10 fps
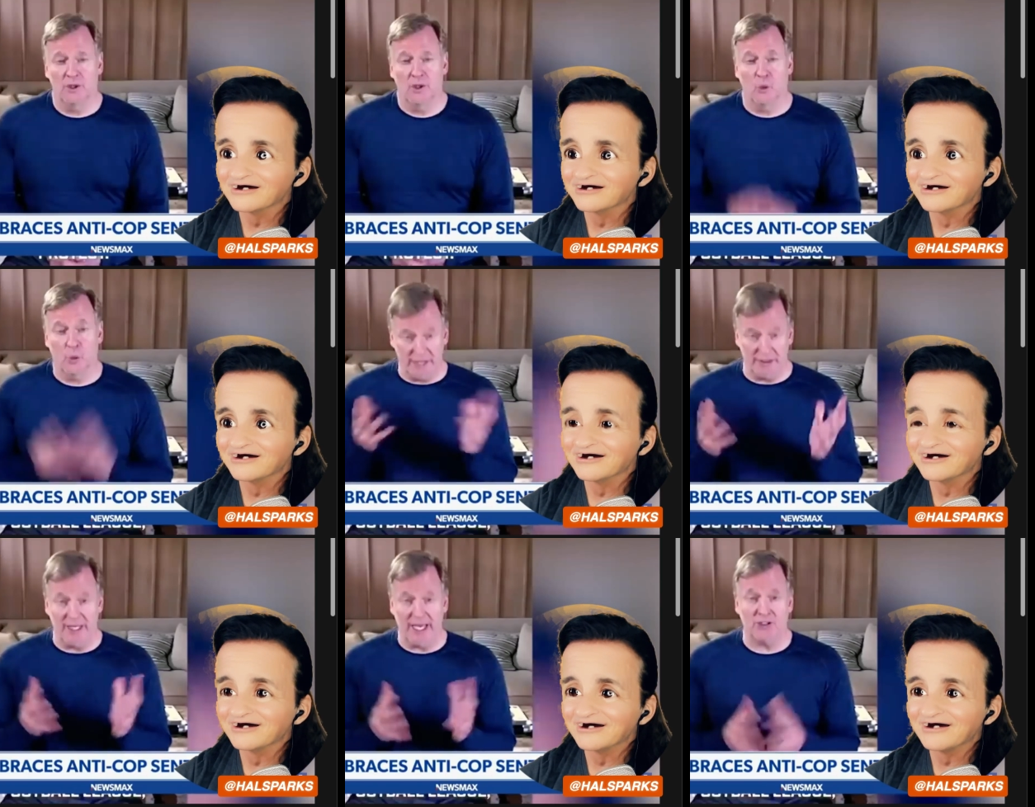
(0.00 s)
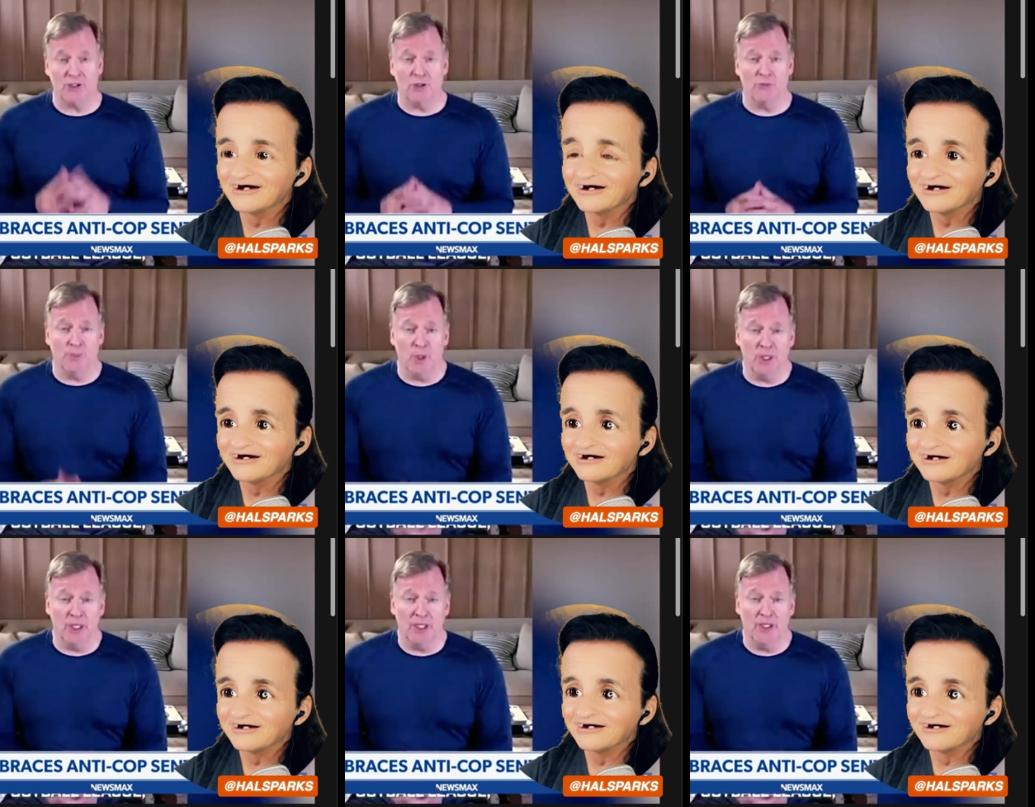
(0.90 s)
Speaker 1: We, the National
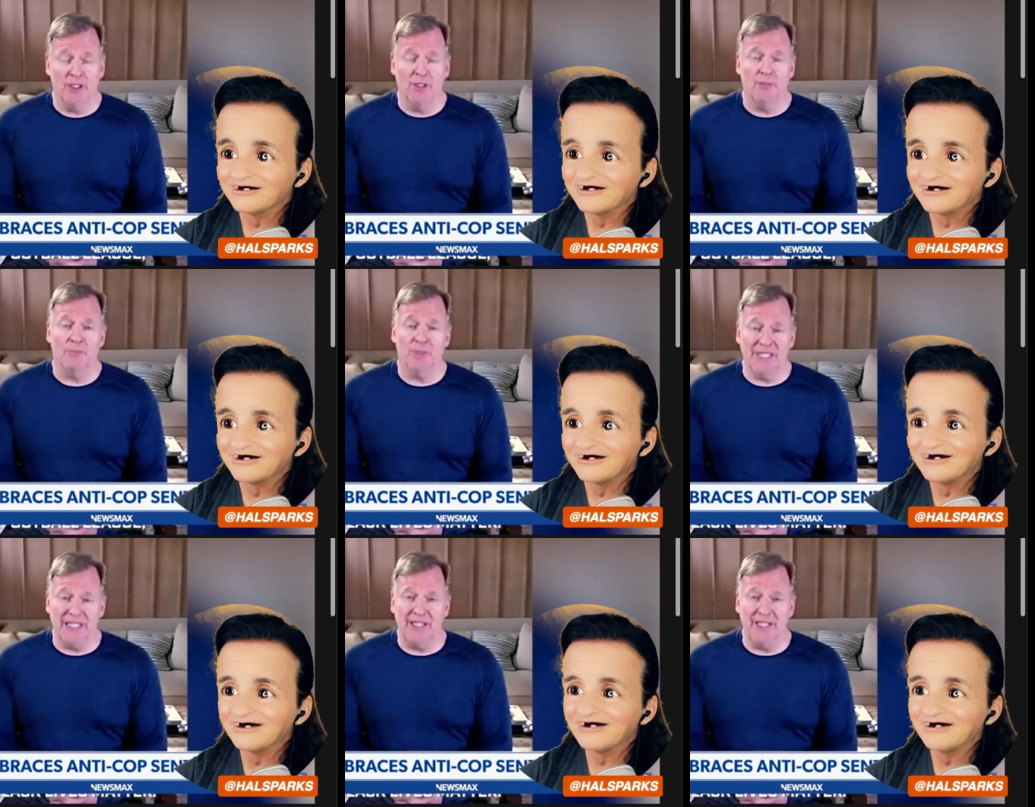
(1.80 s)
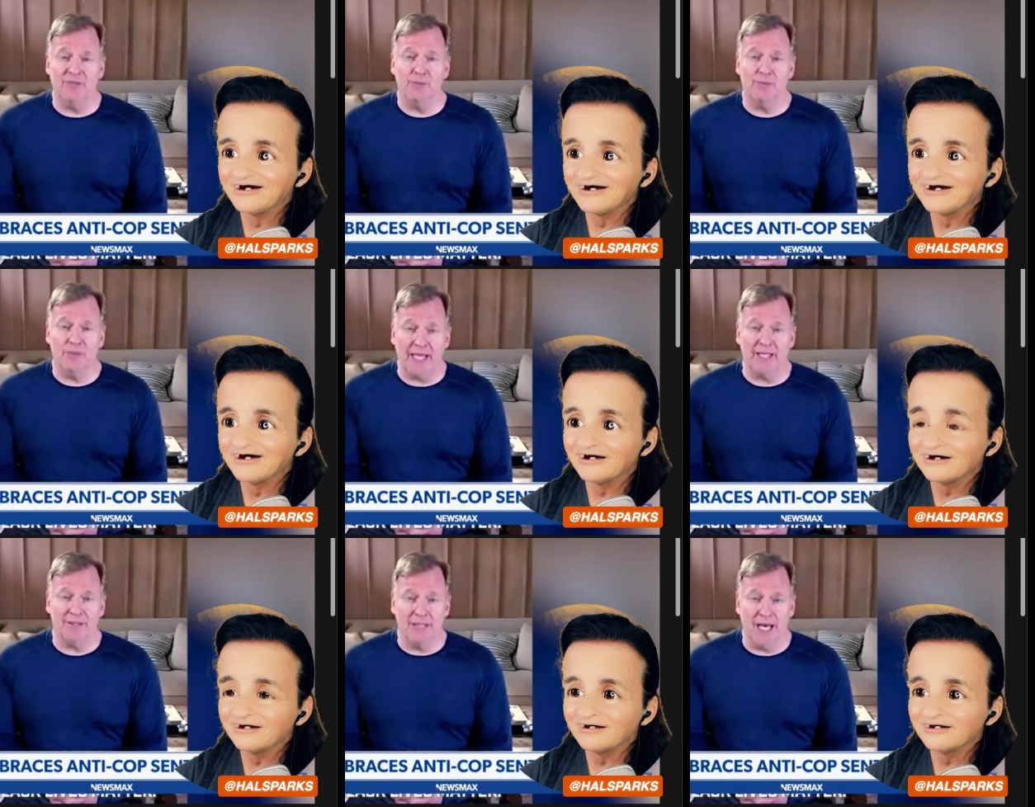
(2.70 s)
Football League, believe
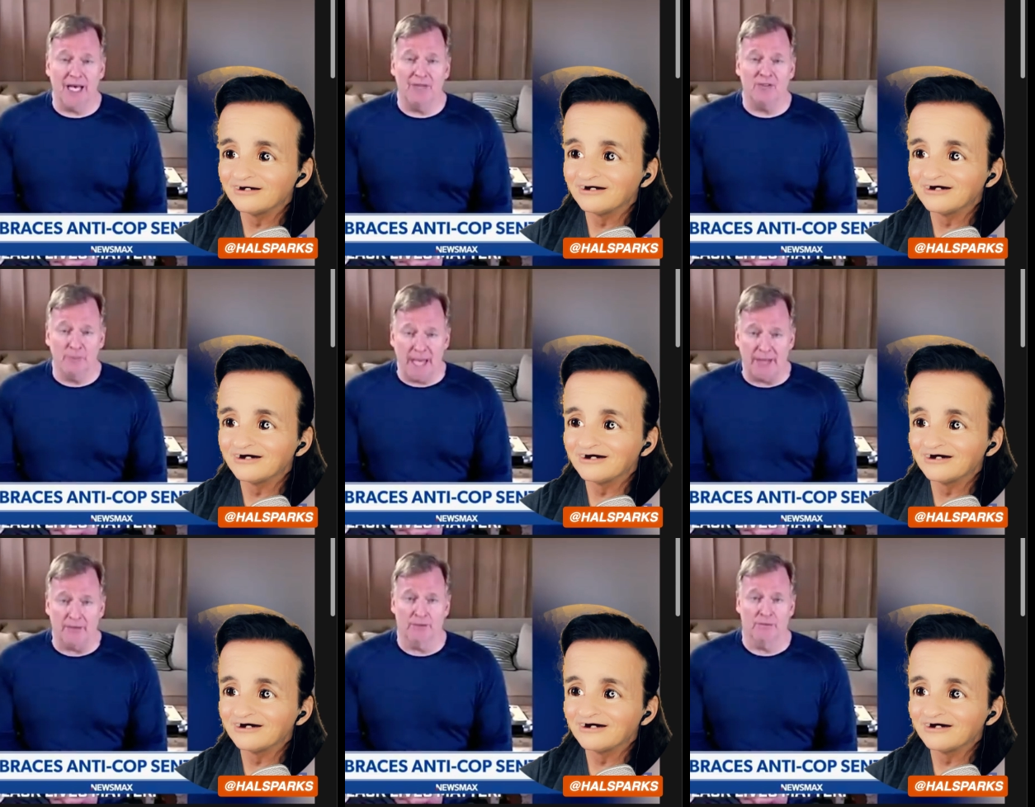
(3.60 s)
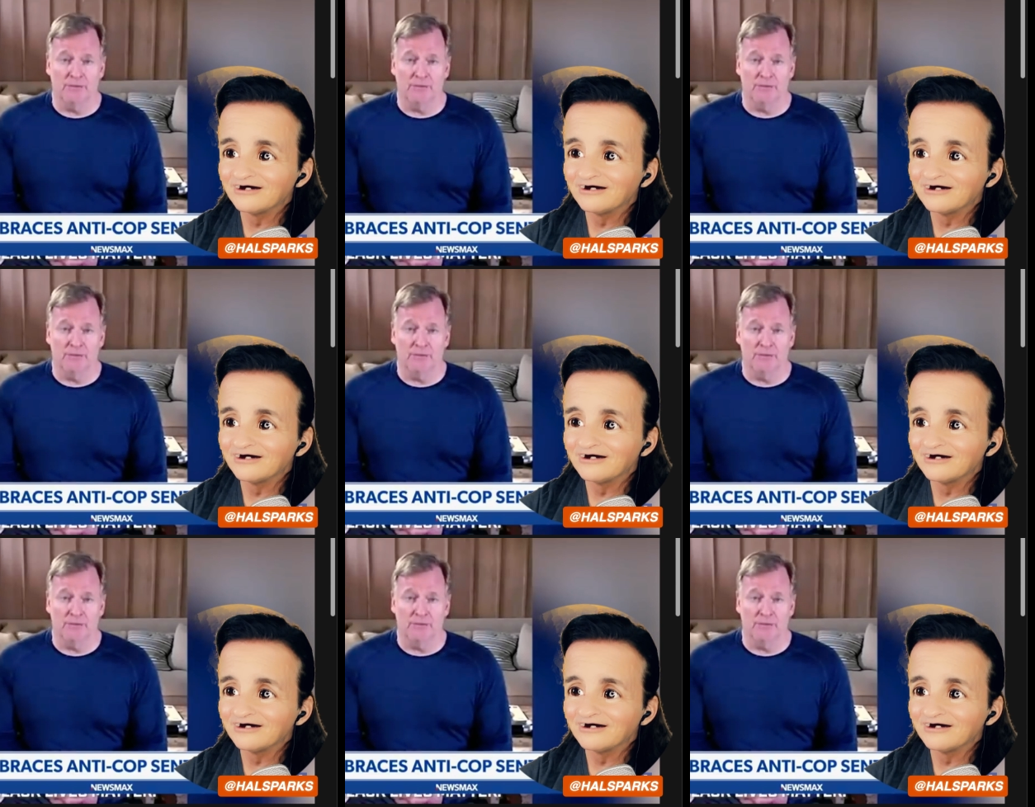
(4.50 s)
Black Lives Matter.